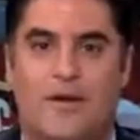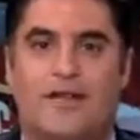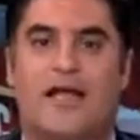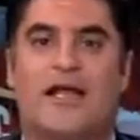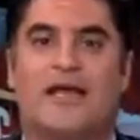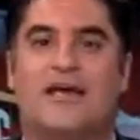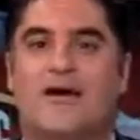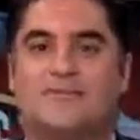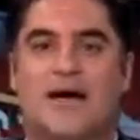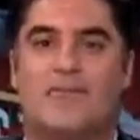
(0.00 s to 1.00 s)
And then he
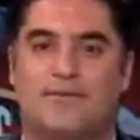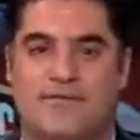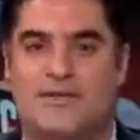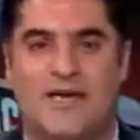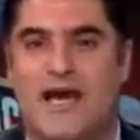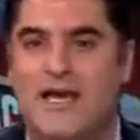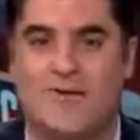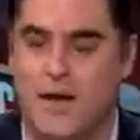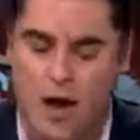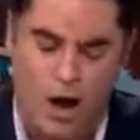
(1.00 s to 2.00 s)
comes out and says,
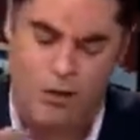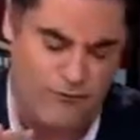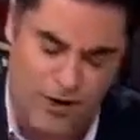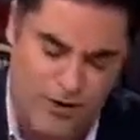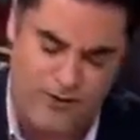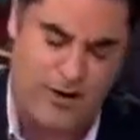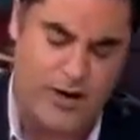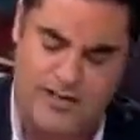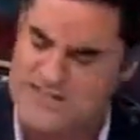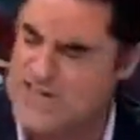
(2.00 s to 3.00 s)
anyway, oh, very, very
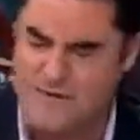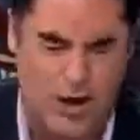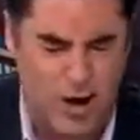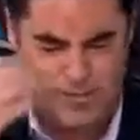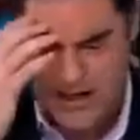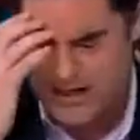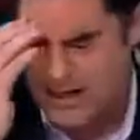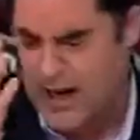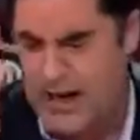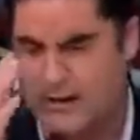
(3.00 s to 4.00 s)
unsafe. Oh, my
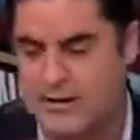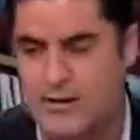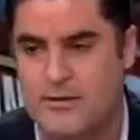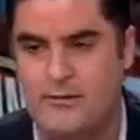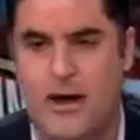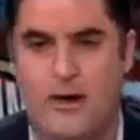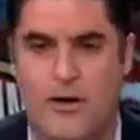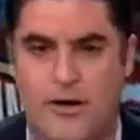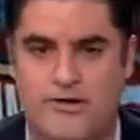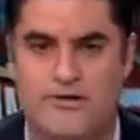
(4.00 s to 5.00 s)
God,
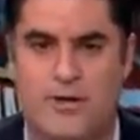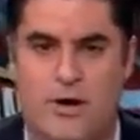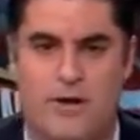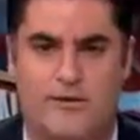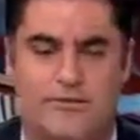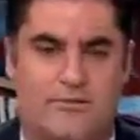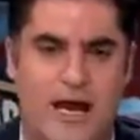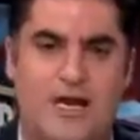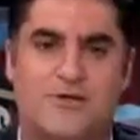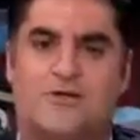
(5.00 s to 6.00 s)
marijuana is so
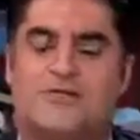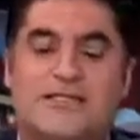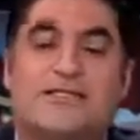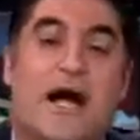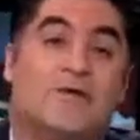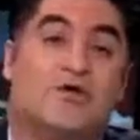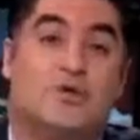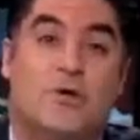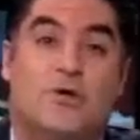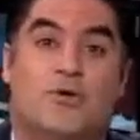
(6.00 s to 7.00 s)
dangerous. It's not
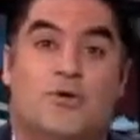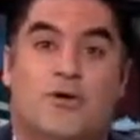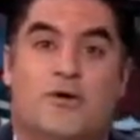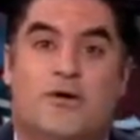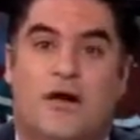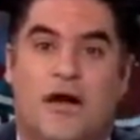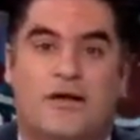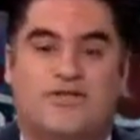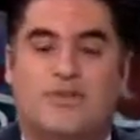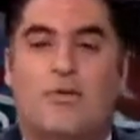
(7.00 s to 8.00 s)
true.
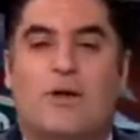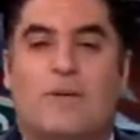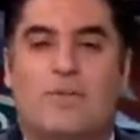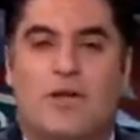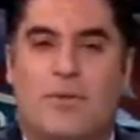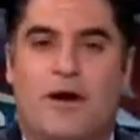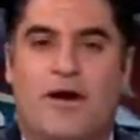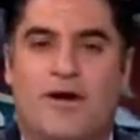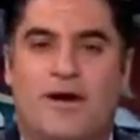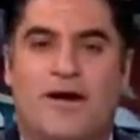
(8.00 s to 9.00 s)
And so many people in
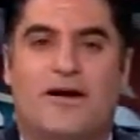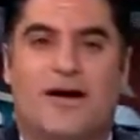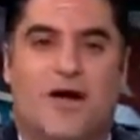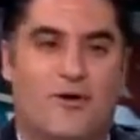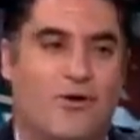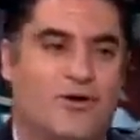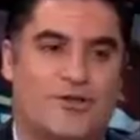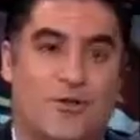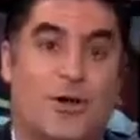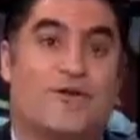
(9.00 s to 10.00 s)
America and across
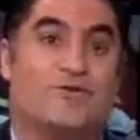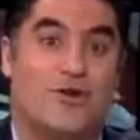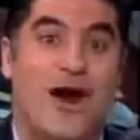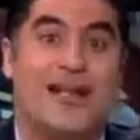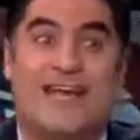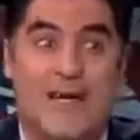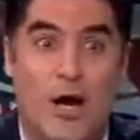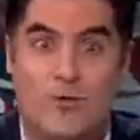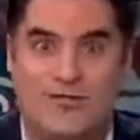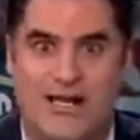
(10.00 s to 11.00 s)
the world have tried it. They
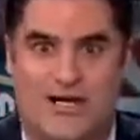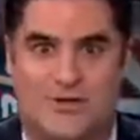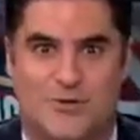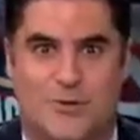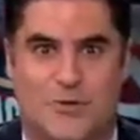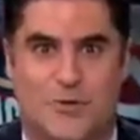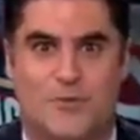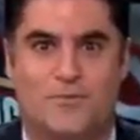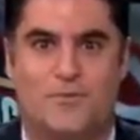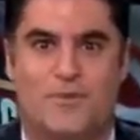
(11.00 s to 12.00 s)
know it's not true.